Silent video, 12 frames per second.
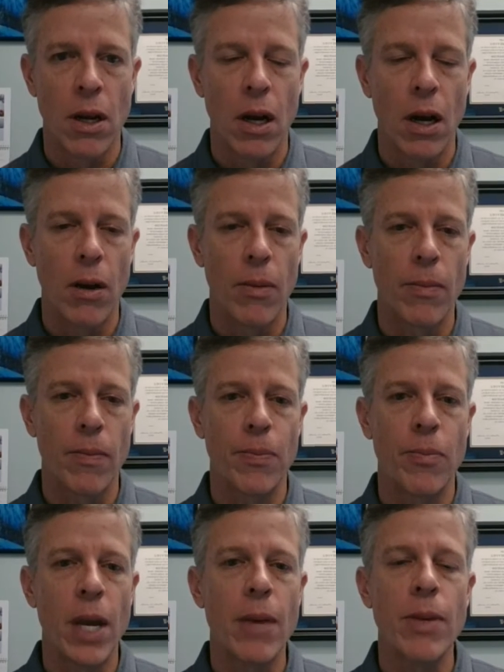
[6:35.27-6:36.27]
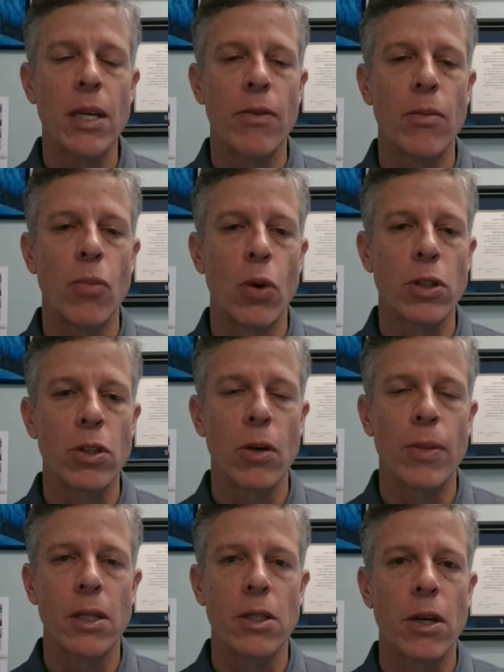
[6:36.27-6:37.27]
Uh, maybe even more so
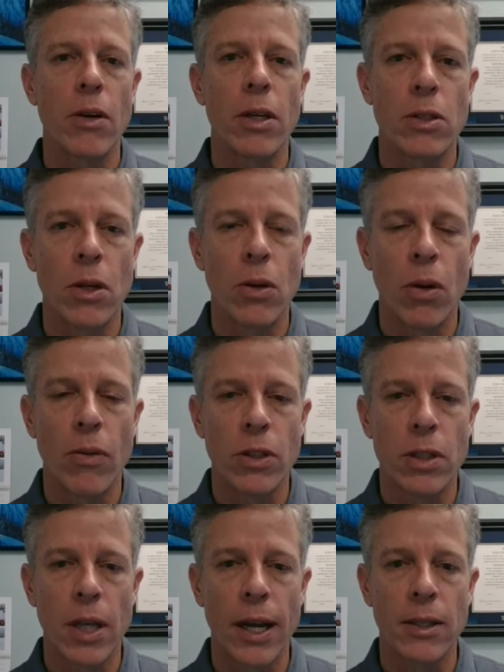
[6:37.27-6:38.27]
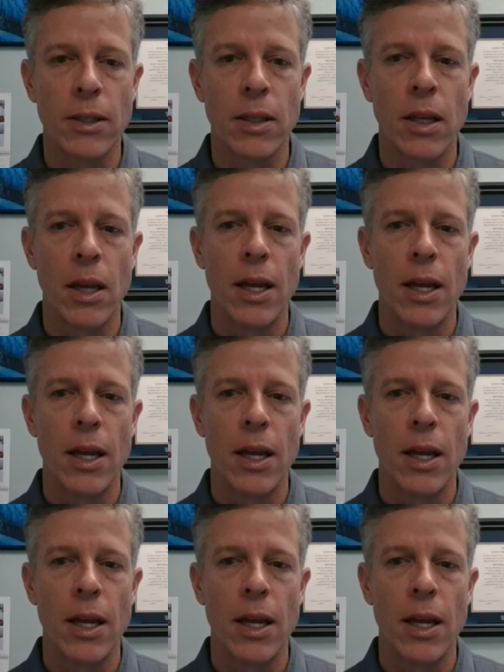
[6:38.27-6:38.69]
because there is no oversight.